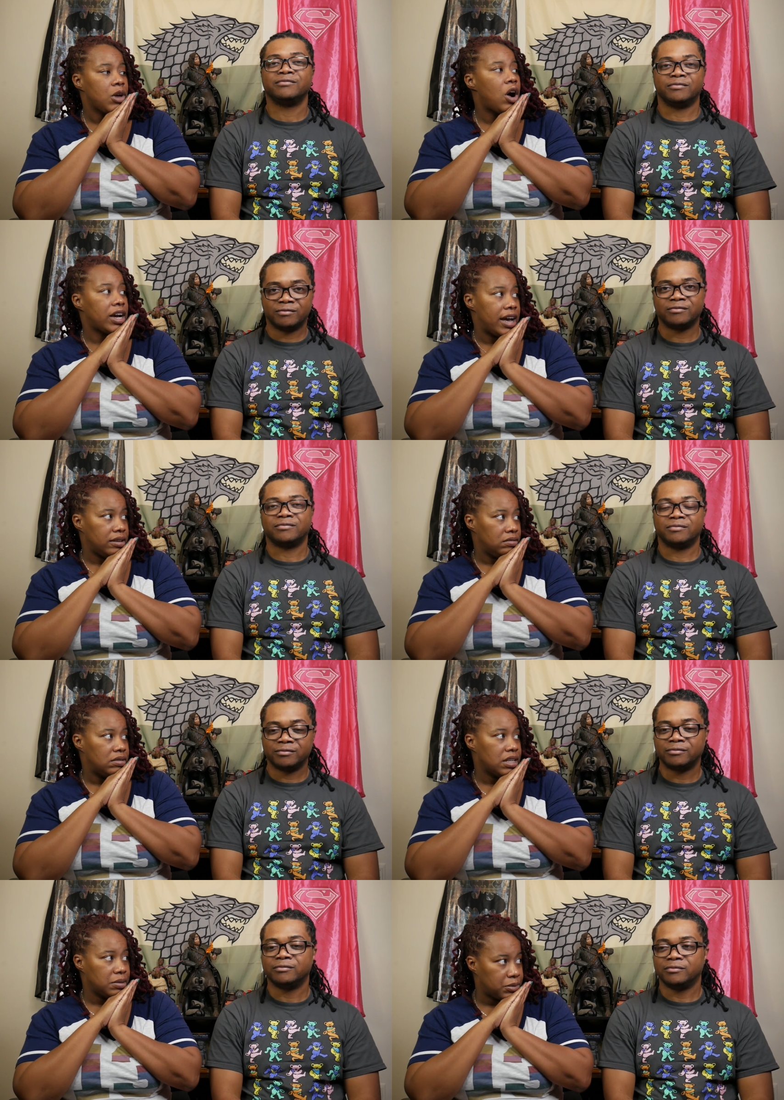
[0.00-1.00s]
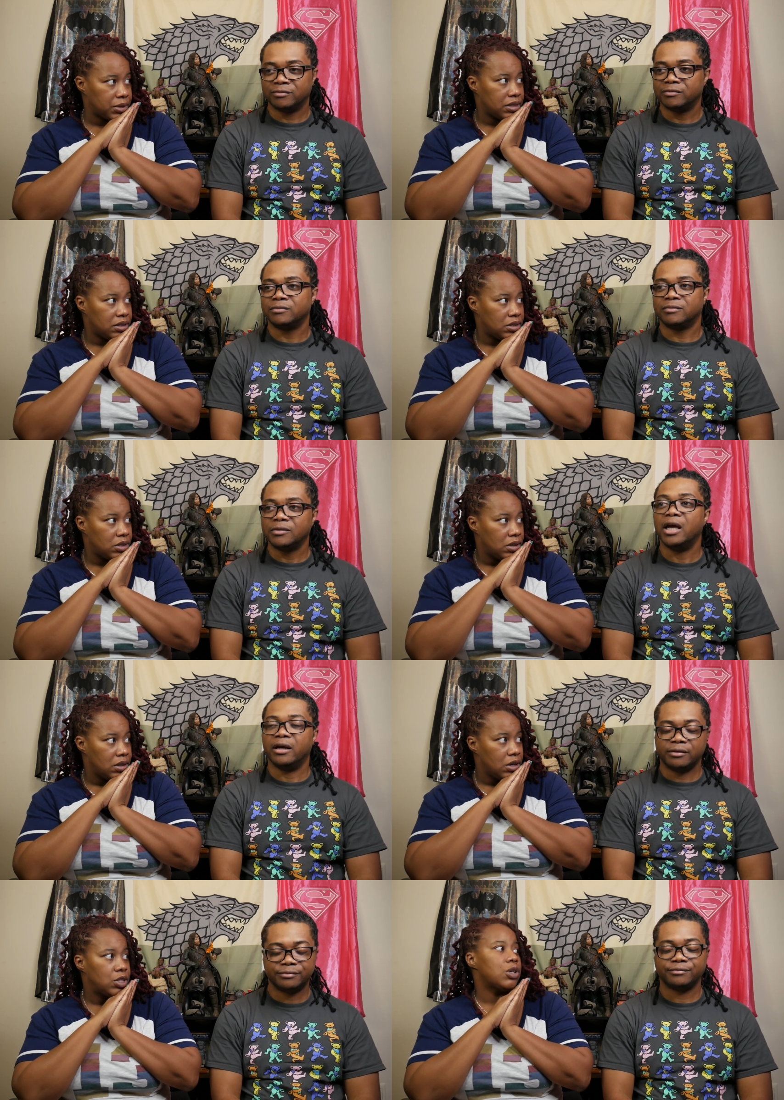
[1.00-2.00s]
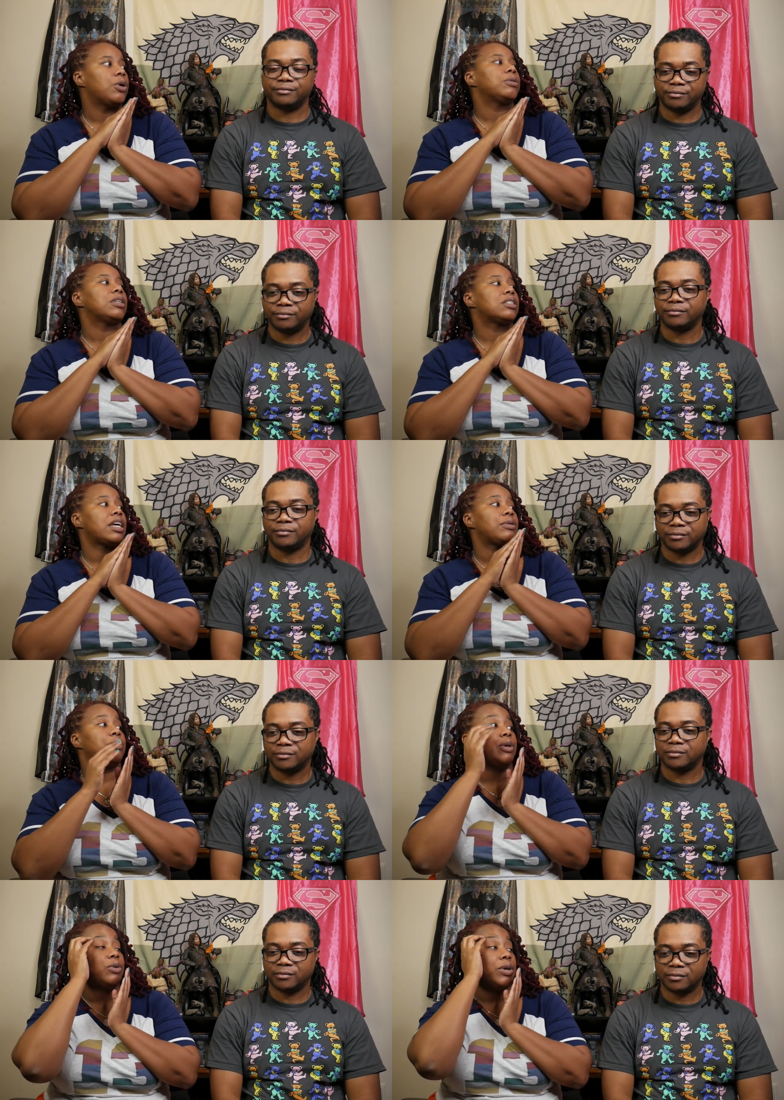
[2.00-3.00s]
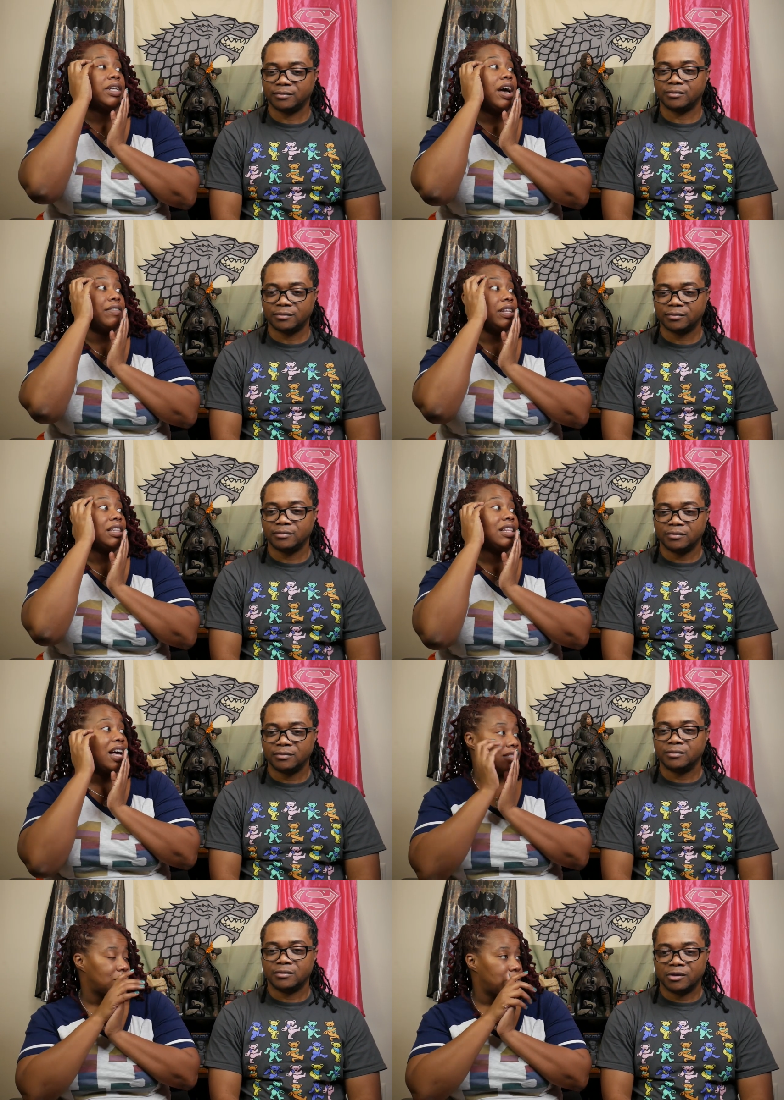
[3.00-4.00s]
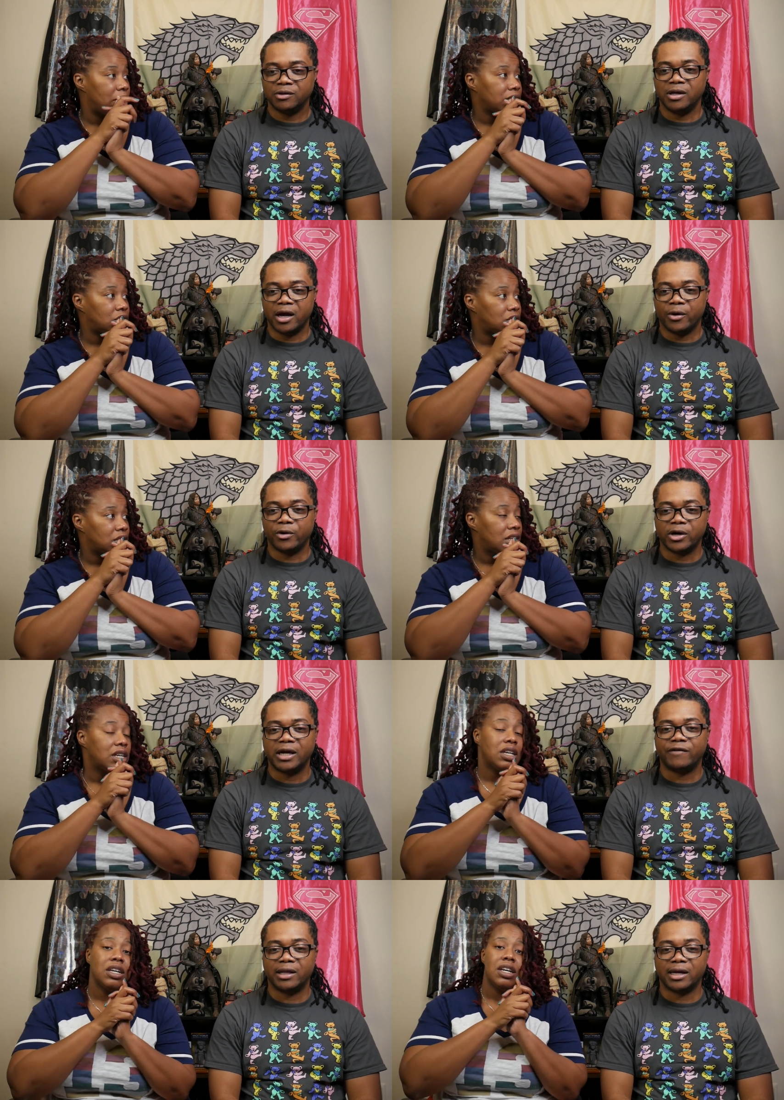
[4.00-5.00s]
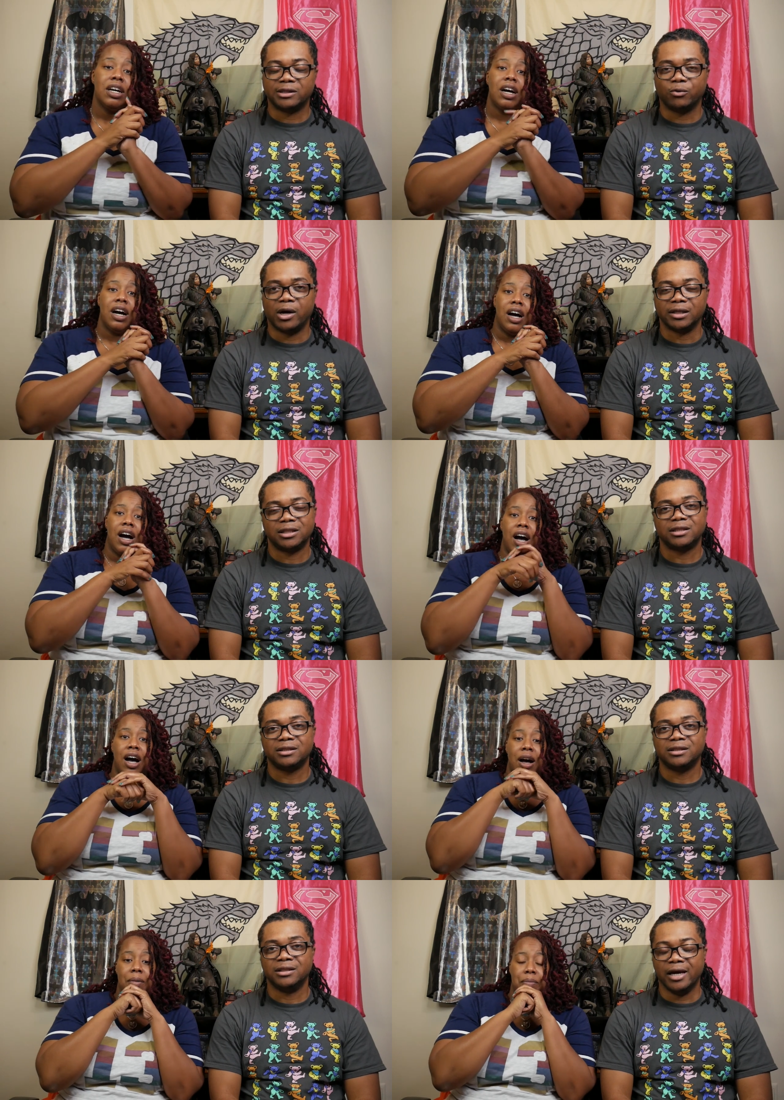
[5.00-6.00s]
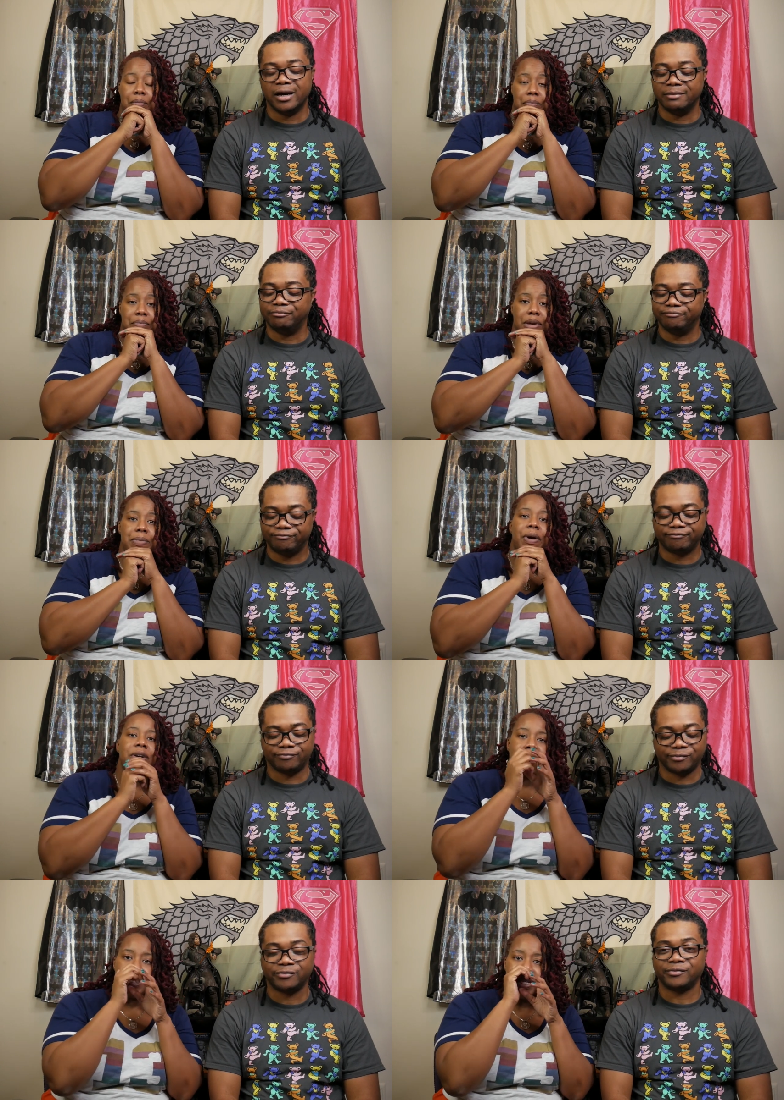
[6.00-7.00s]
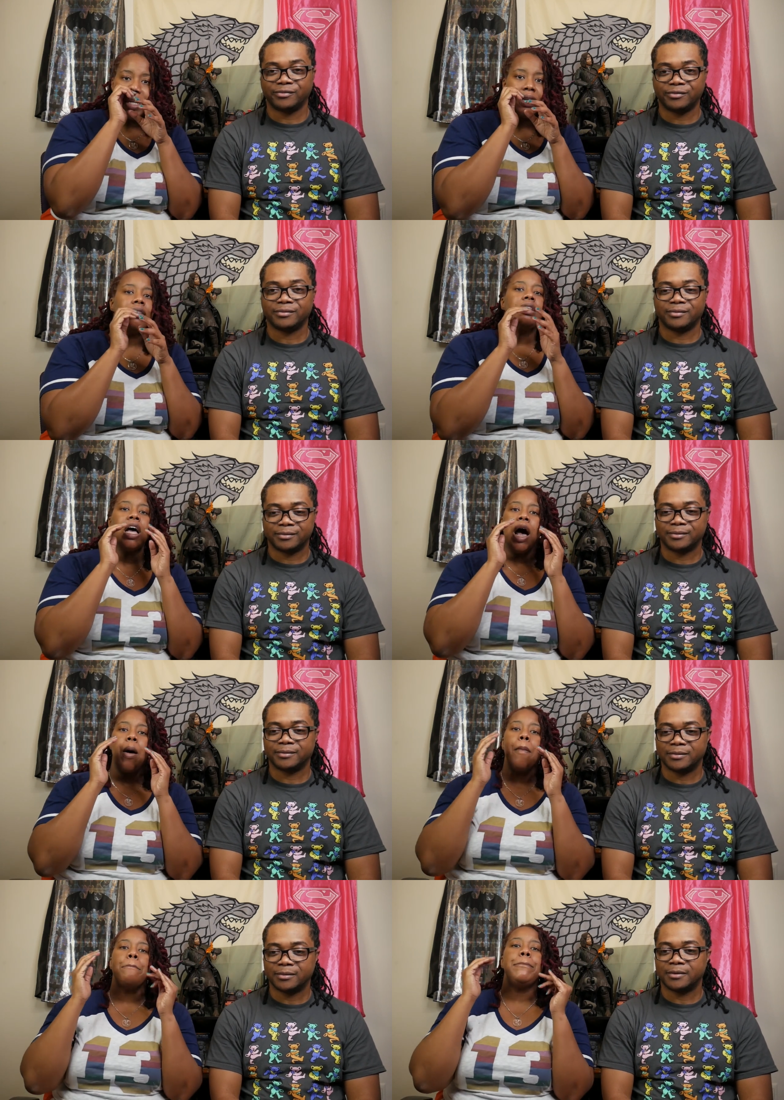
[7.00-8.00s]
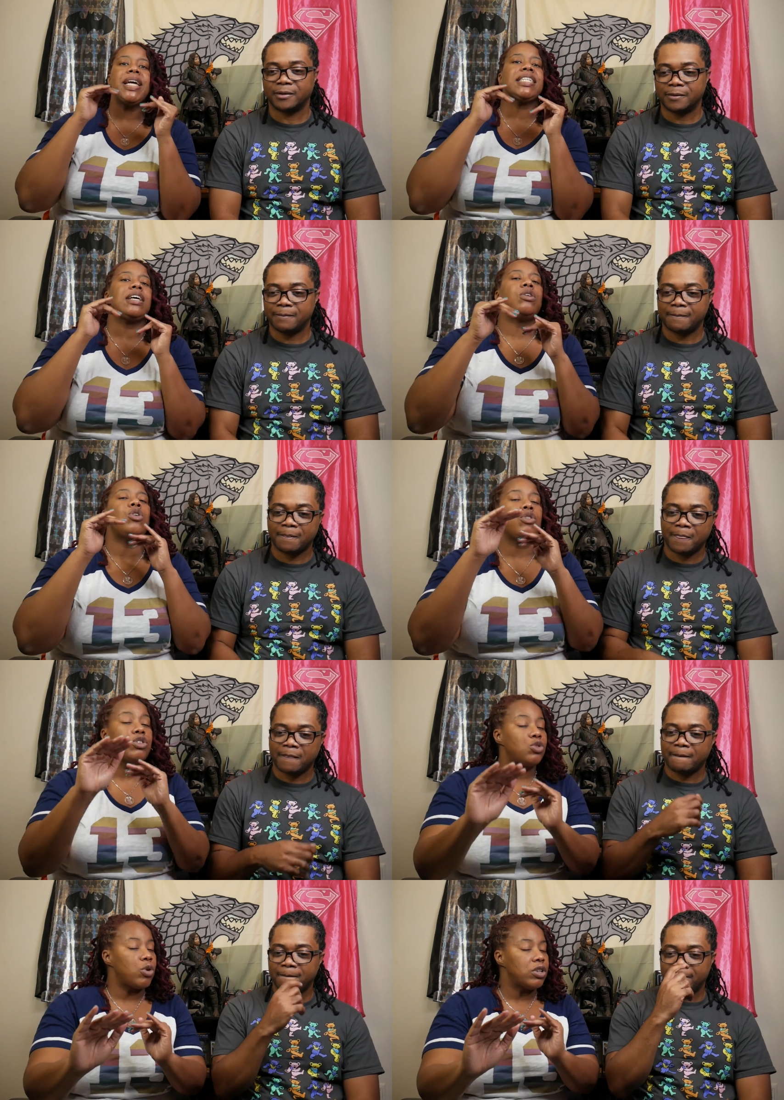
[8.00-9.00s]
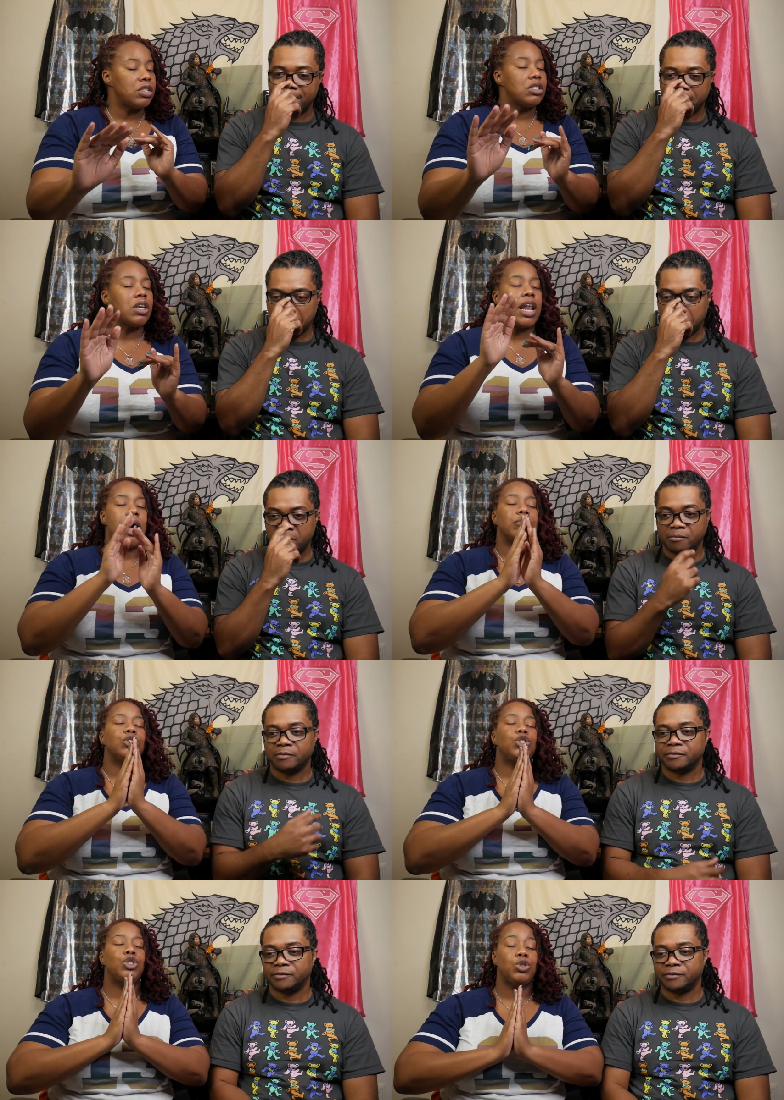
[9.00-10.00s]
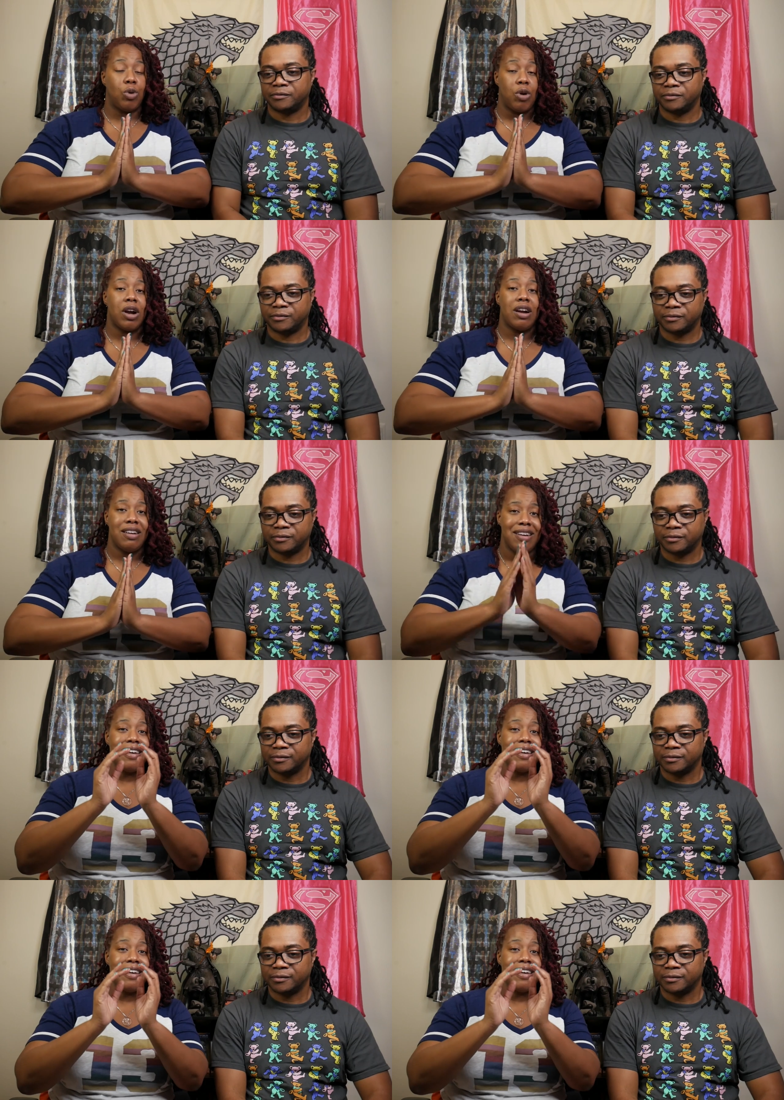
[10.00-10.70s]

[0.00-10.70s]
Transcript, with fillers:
Speaker 1: Hawkeye. That's number one. Yeah. So it looks like we're going to have a lot to watch. Yeah, we're going
Speaker 2: to have a lot to watch.
Speaker 1: Um, yep. me personally, because I don't know the source, and I'm sure,